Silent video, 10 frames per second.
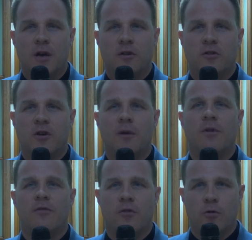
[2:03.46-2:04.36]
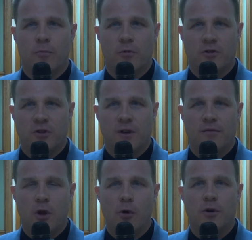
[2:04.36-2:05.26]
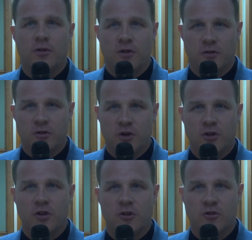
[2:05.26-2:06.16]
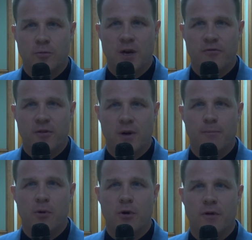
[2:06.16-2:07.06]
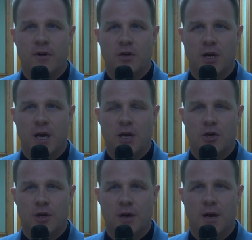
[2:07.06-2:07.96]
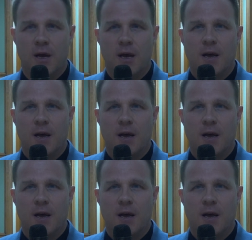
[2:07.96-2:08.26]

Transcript: some of whom received notices just this week from the Board of Education